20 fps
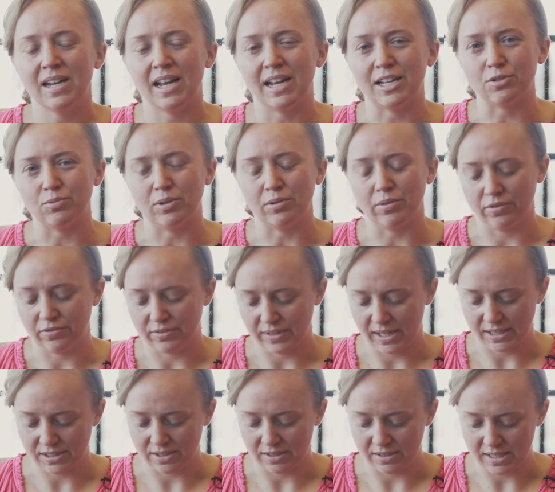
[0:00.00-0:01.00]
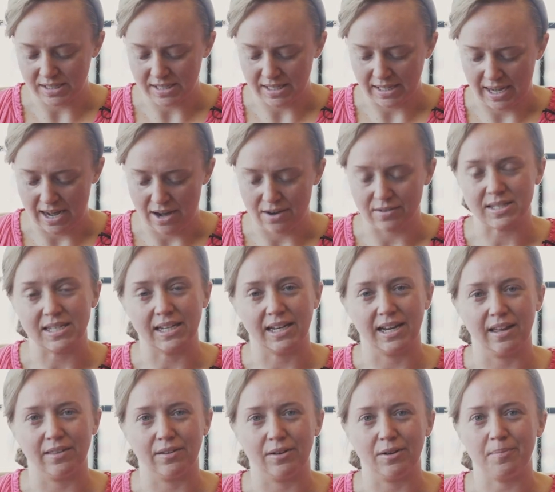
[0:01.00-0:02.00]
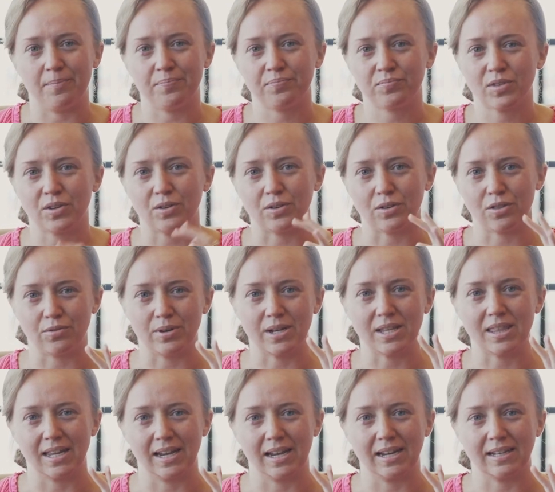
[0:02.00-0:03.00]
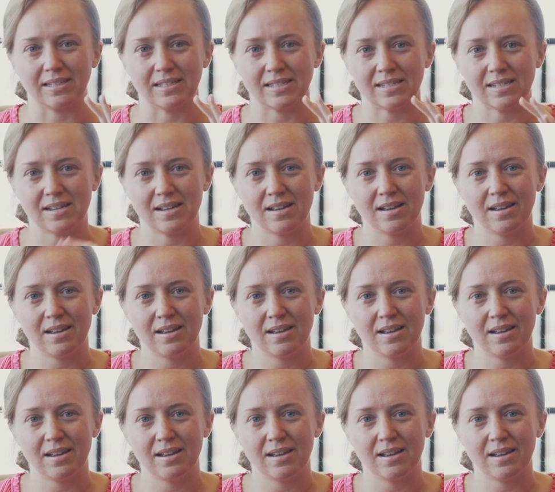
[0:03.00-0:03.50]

as we reflect on this account together are three things.